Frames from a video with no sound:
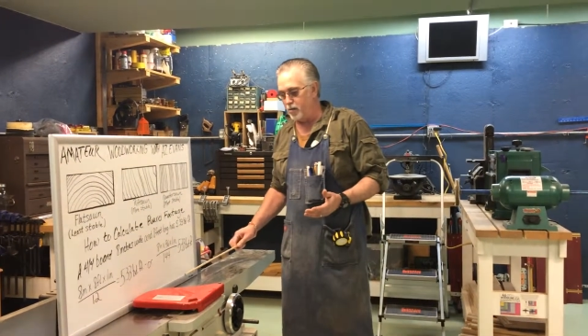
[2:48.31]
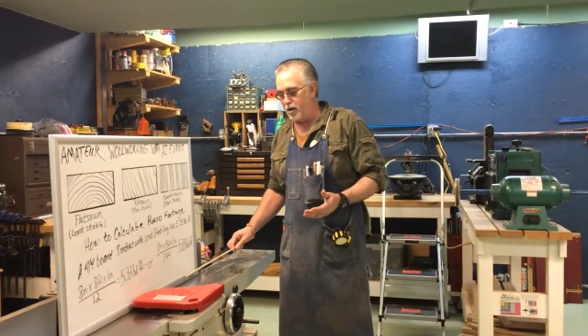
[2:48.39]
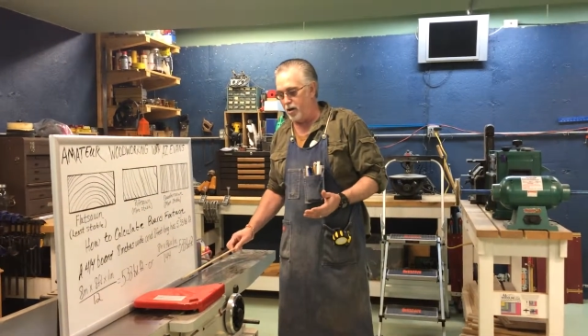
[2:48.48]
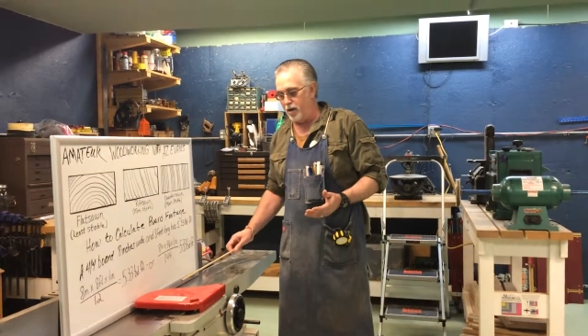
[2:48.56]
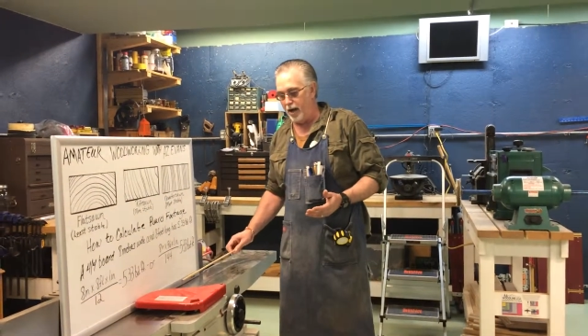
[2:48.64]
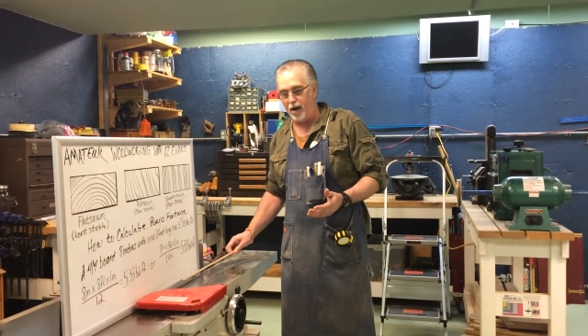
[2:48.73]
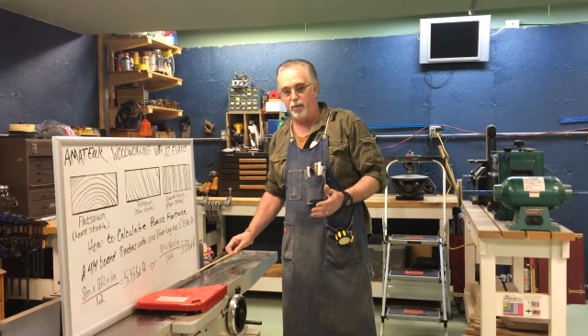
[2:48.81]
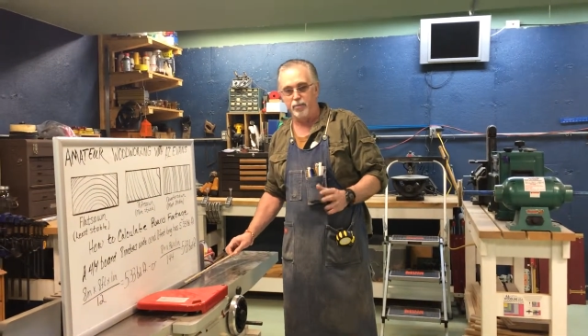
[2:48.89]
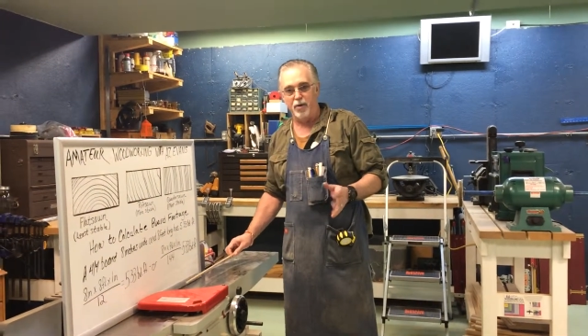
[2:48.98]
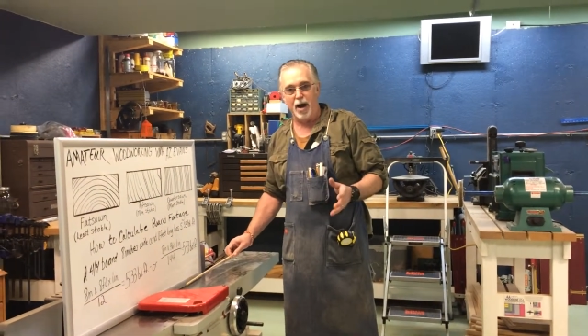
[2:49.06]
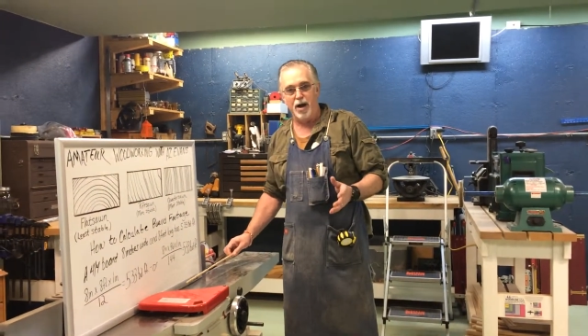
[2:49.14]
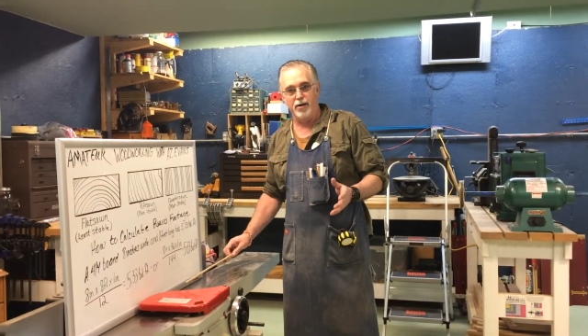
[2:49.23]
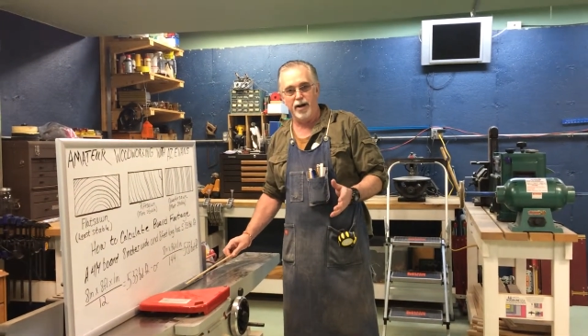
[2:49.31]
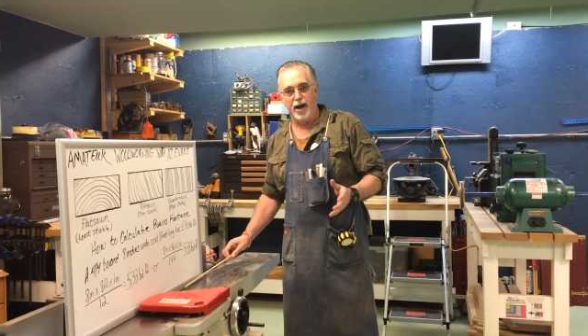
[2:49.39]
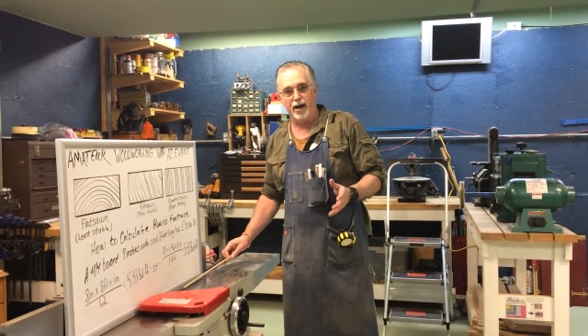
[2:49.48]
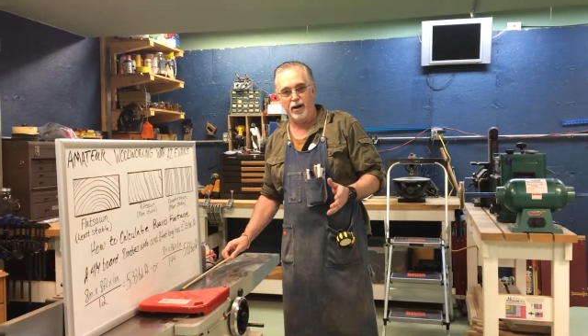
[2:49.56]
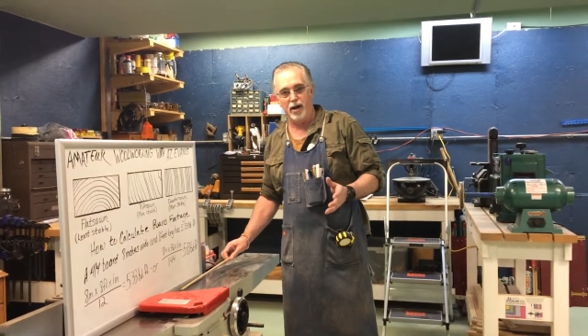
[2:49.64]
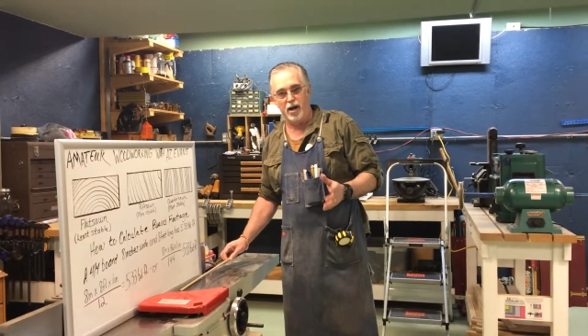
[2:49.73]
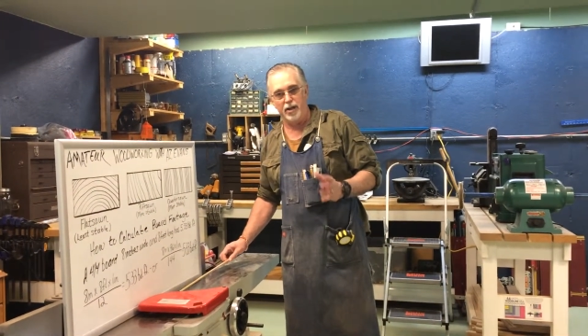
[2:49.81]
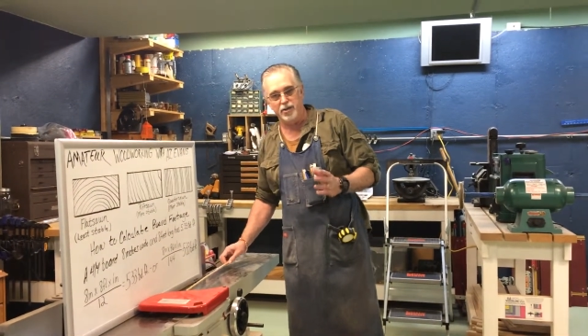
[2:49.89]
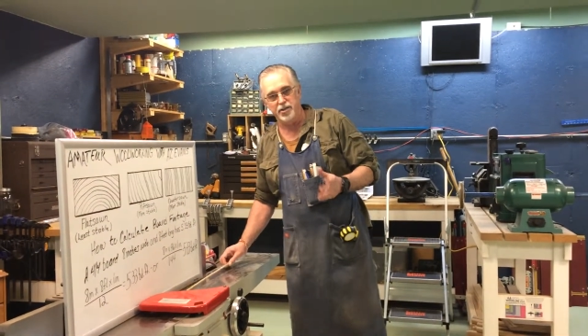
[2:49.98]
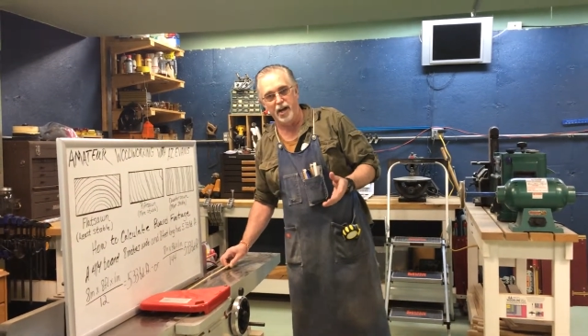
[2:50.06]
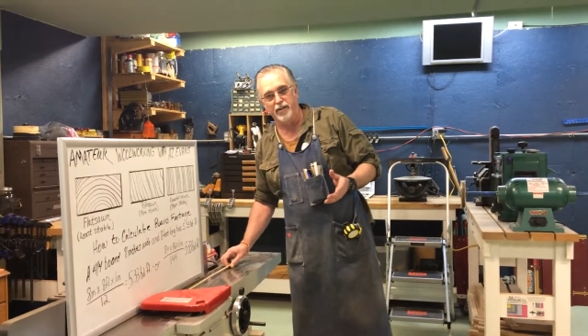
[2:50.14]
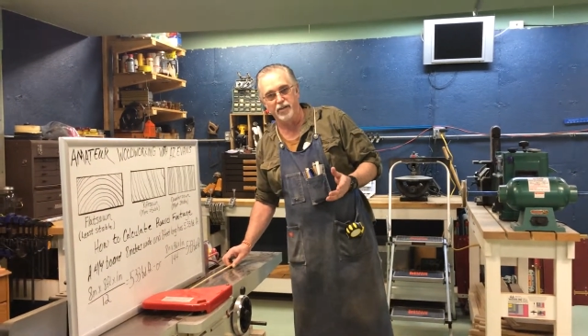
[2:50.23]
will help round out a lot
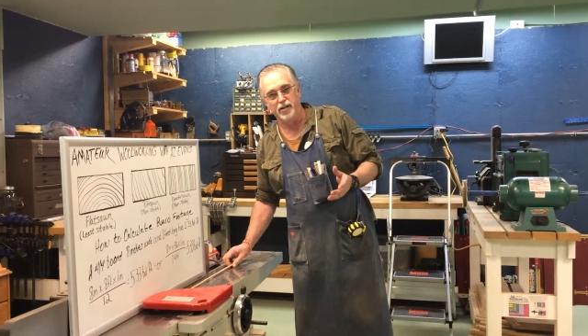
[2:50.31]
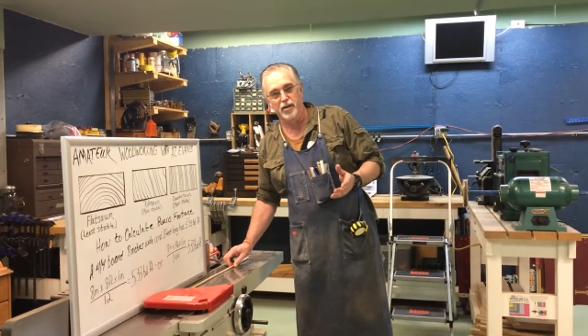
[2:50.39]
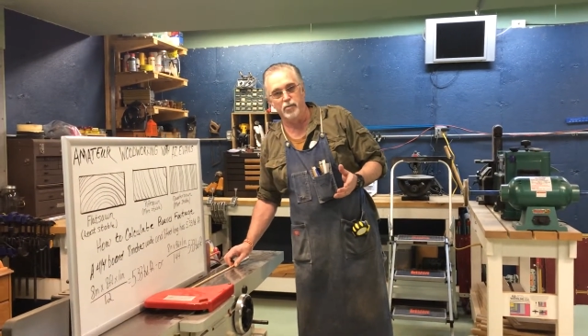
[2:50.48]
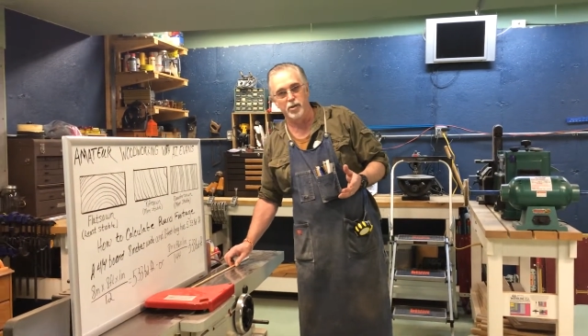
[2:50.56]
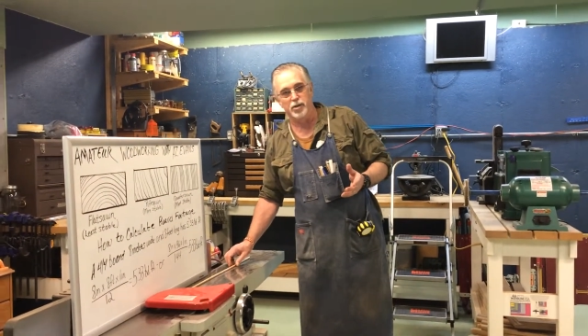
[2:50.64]
of the safety that